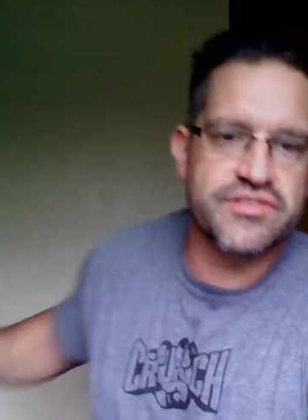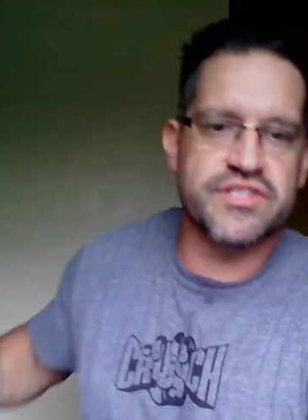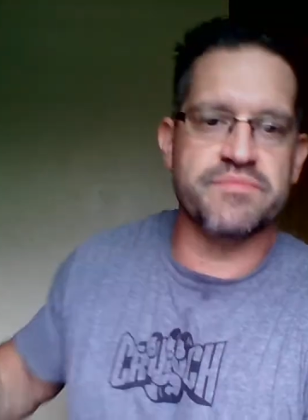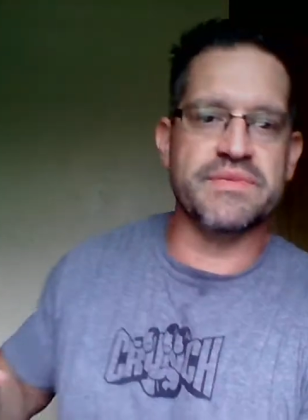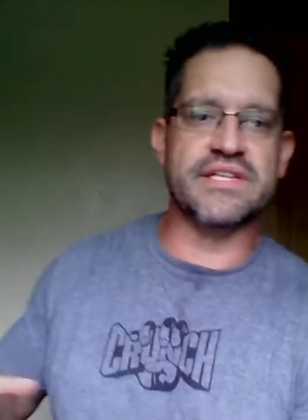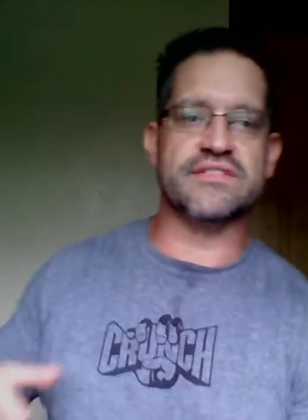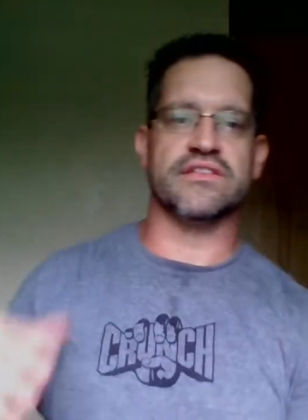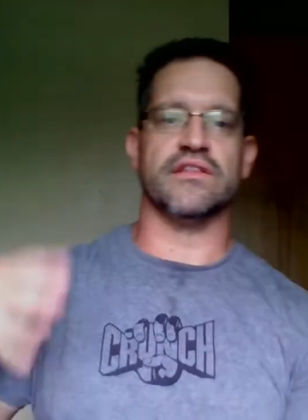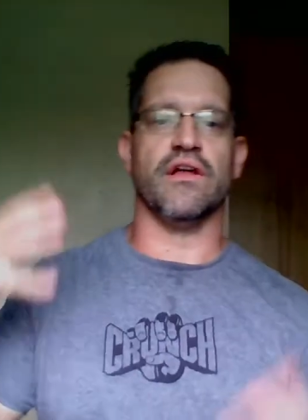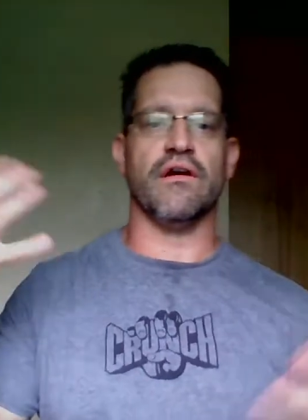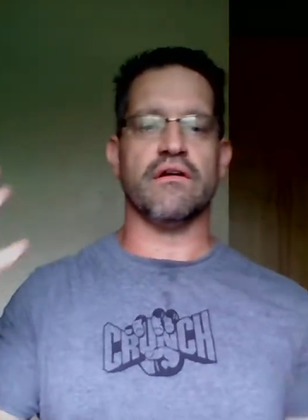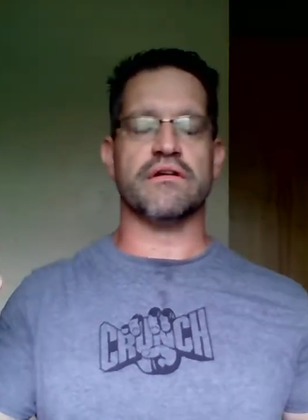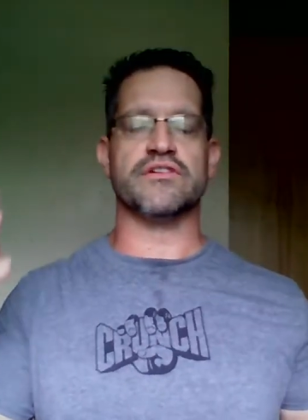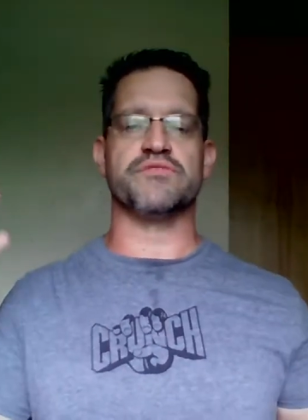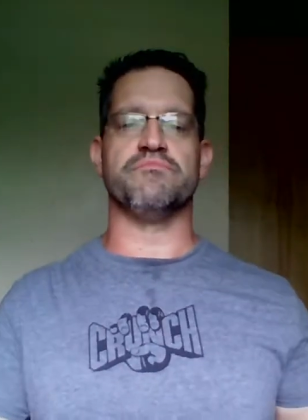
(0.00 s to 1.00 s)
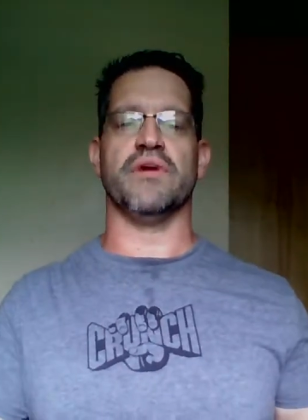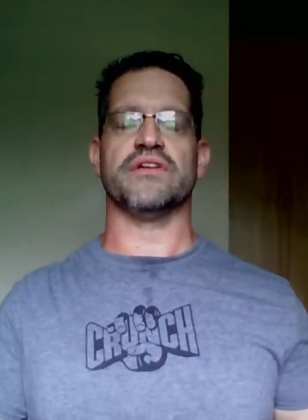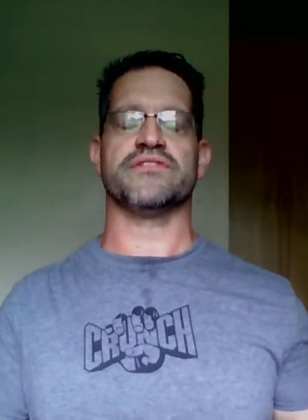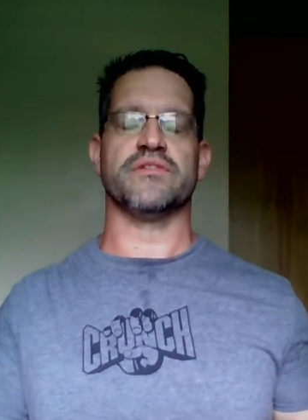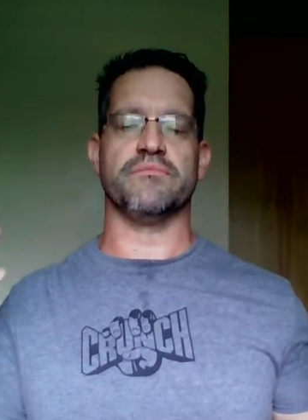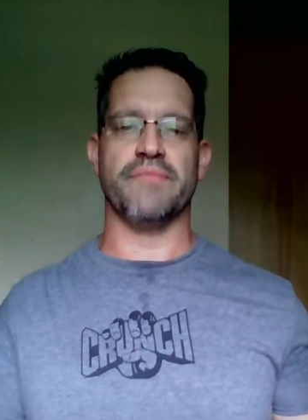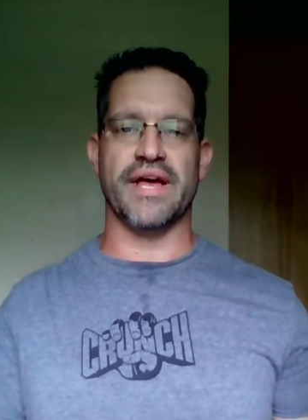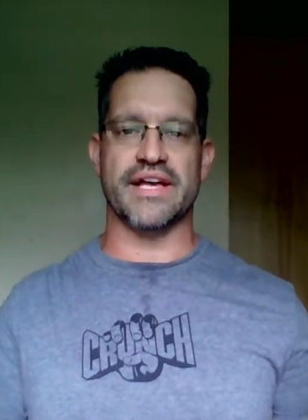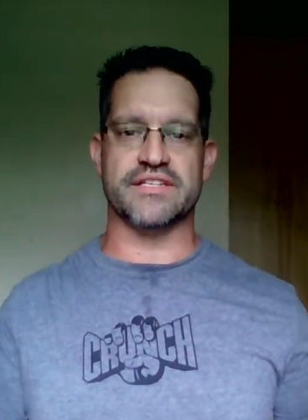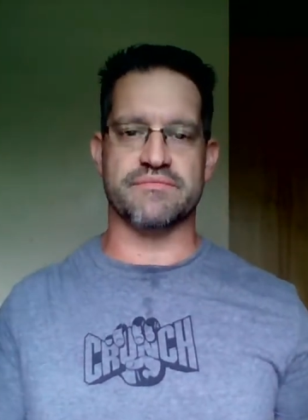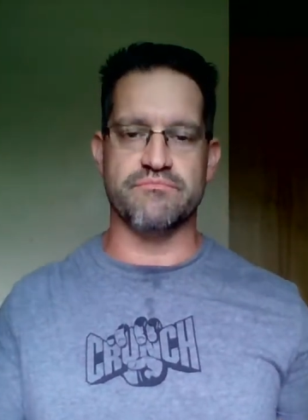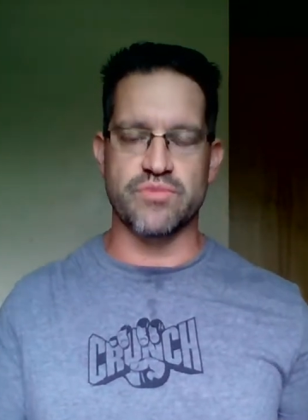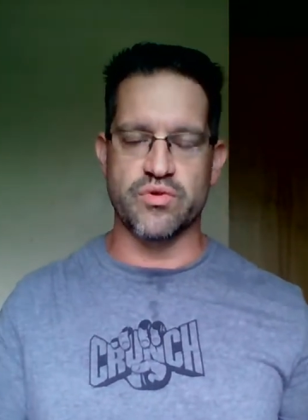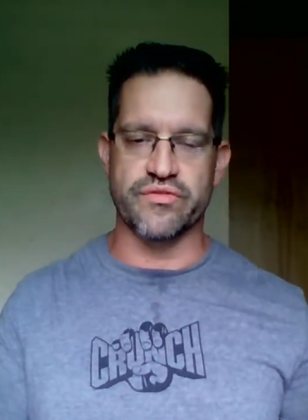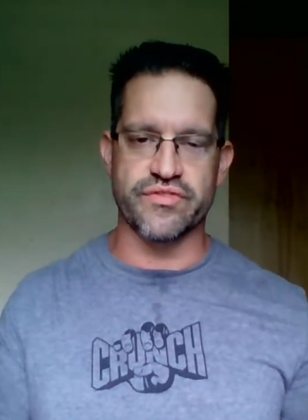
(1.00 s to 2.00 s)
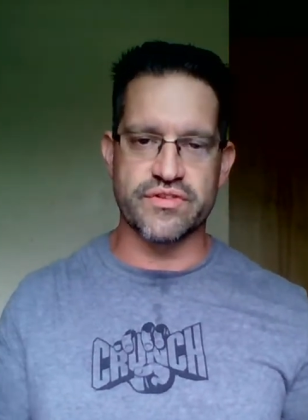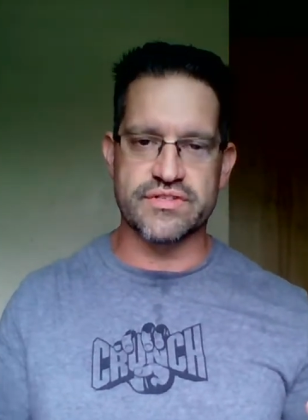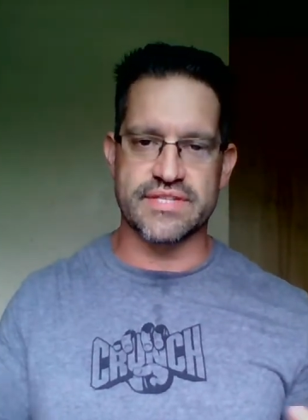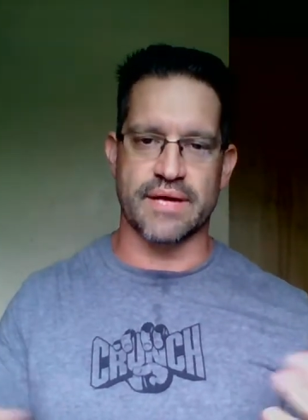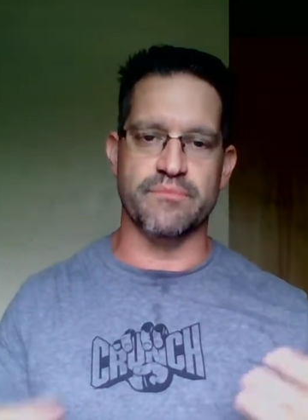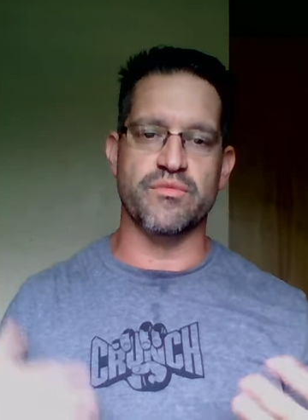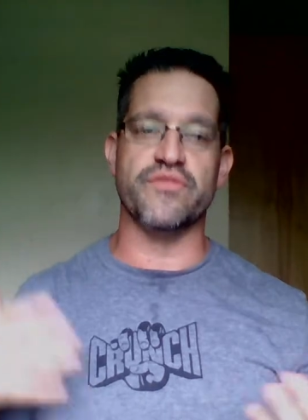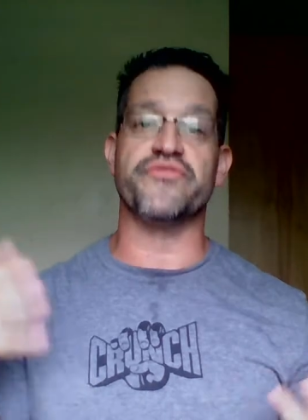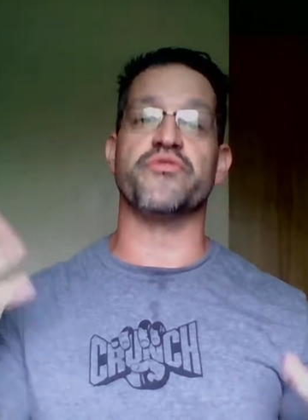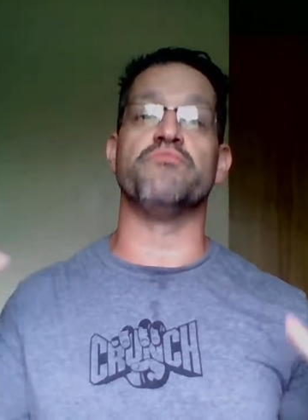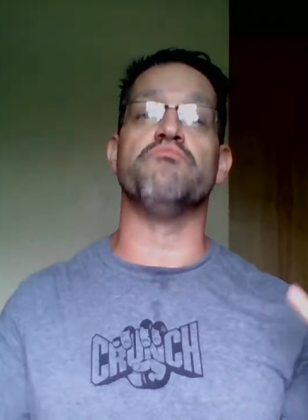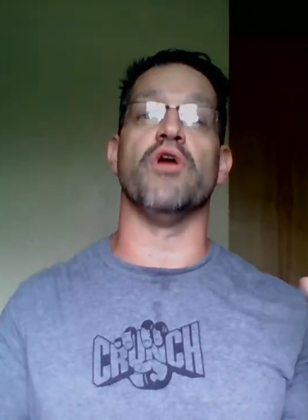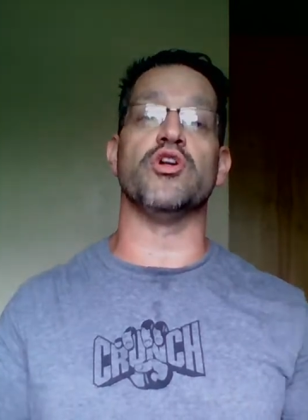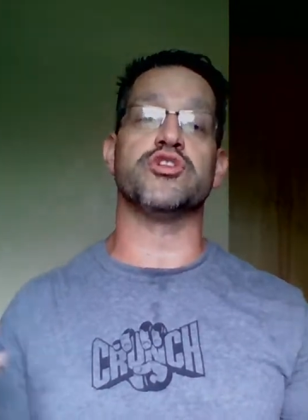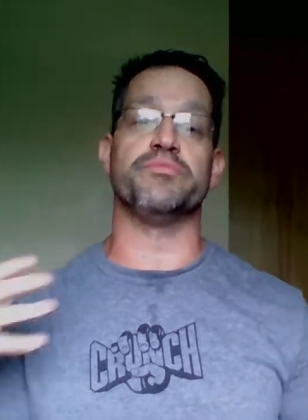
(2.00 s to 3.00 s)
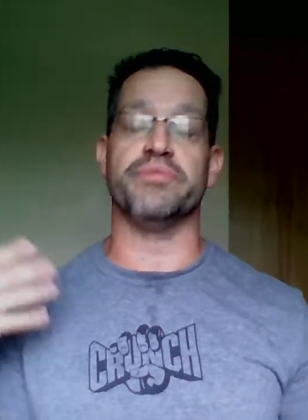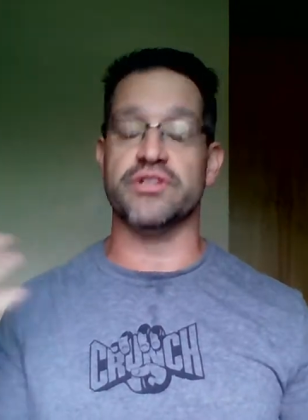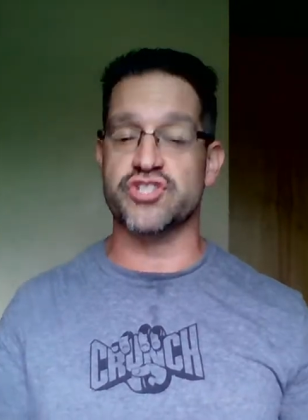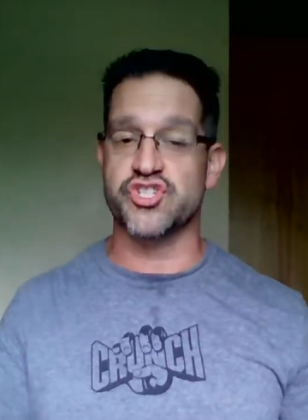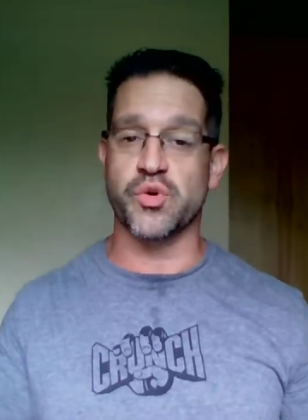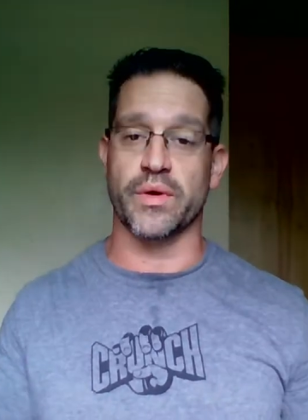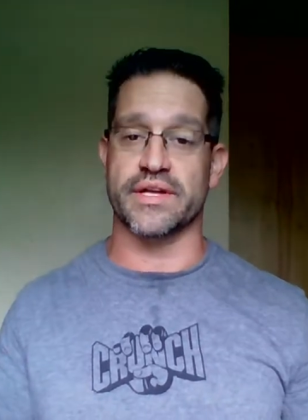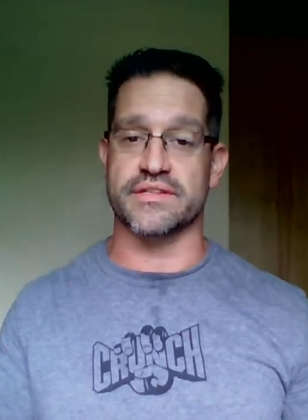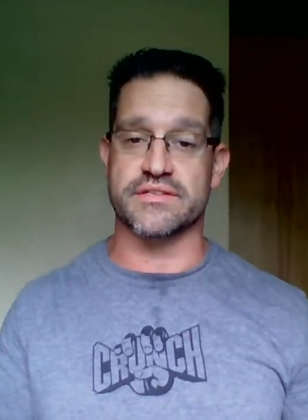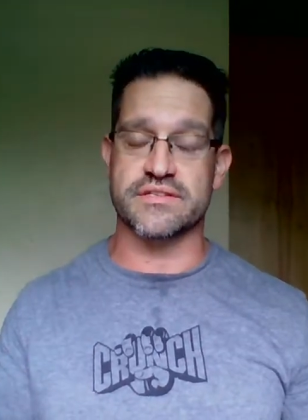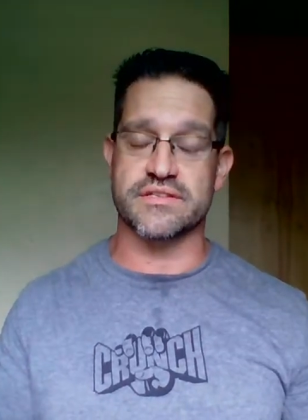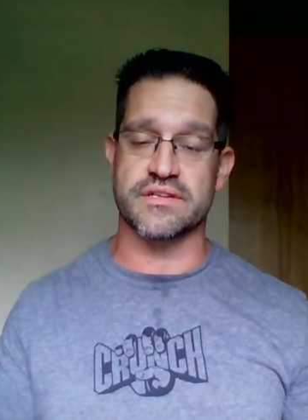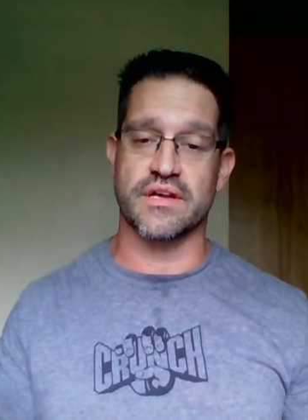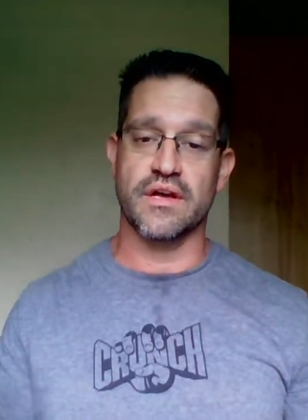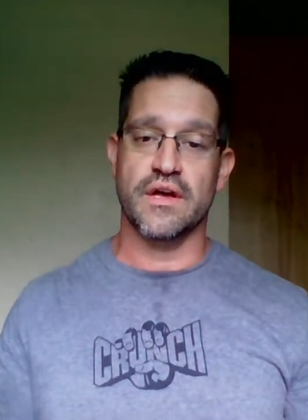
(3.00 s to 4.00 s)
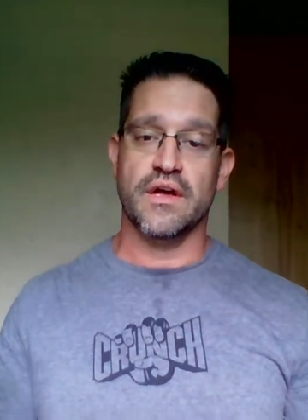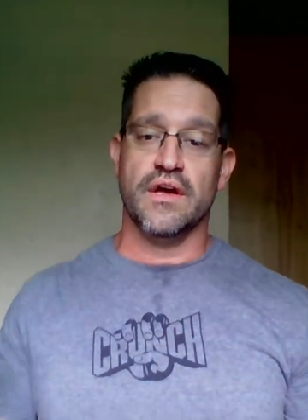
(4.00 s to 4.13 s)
just means large muscle mass movers that move through multiple joints.